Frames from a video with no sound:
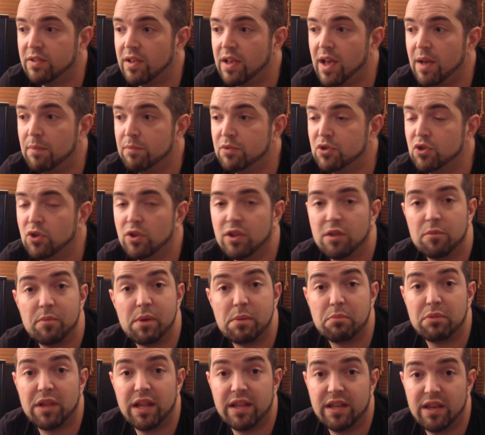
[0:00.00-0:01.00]
I'm sure there'll
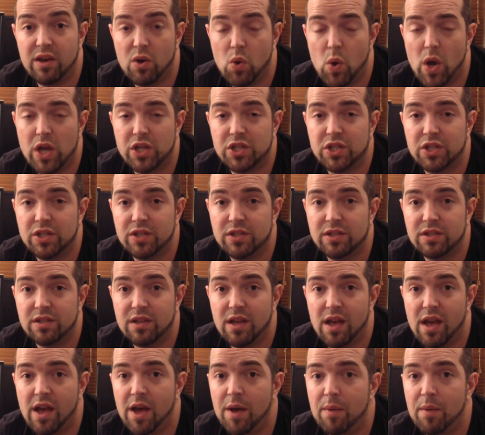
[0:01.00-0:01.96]
be plenty of questions.